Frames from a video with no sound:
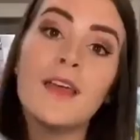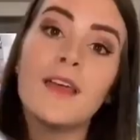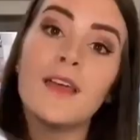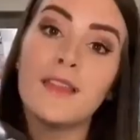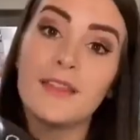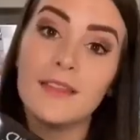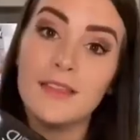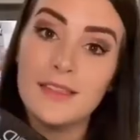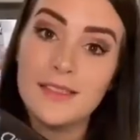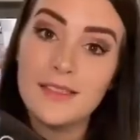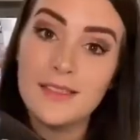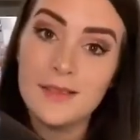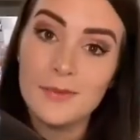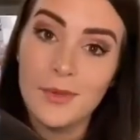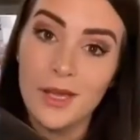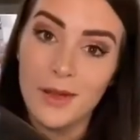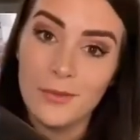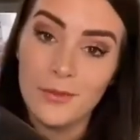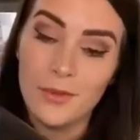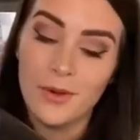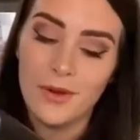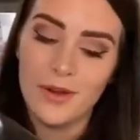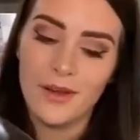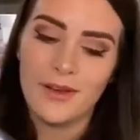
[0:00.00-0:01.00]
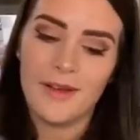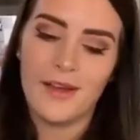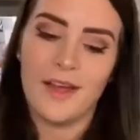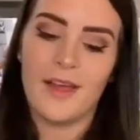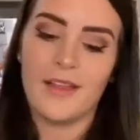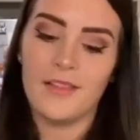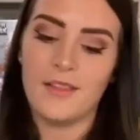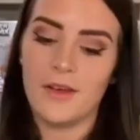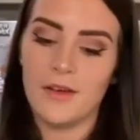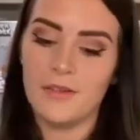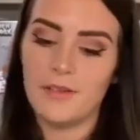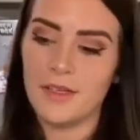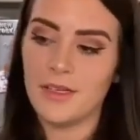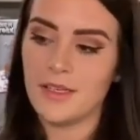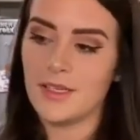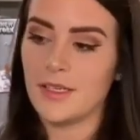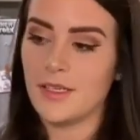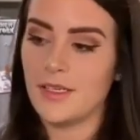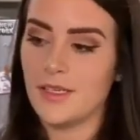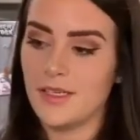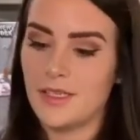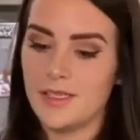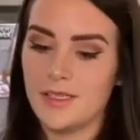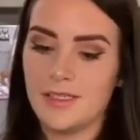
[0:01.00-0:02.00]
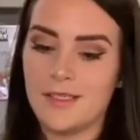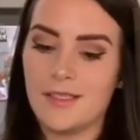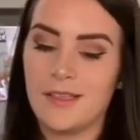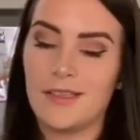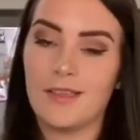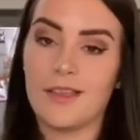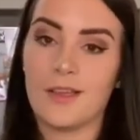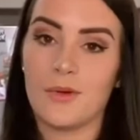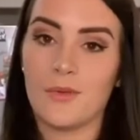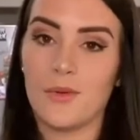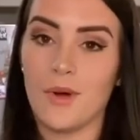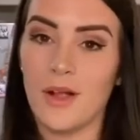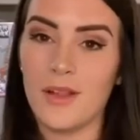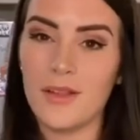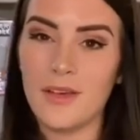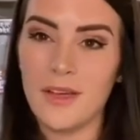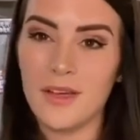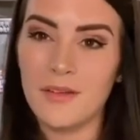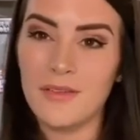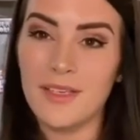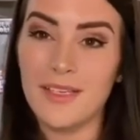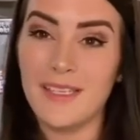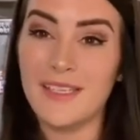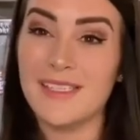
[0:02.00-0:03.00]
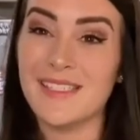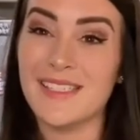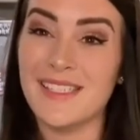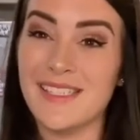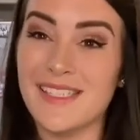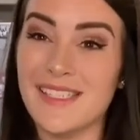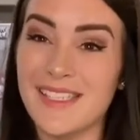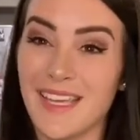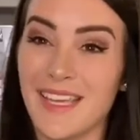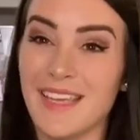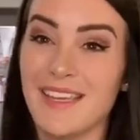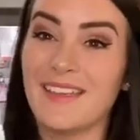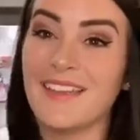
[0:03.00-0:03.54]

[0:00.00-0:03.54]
This is a bad boy. I love it because the quality of it is insane.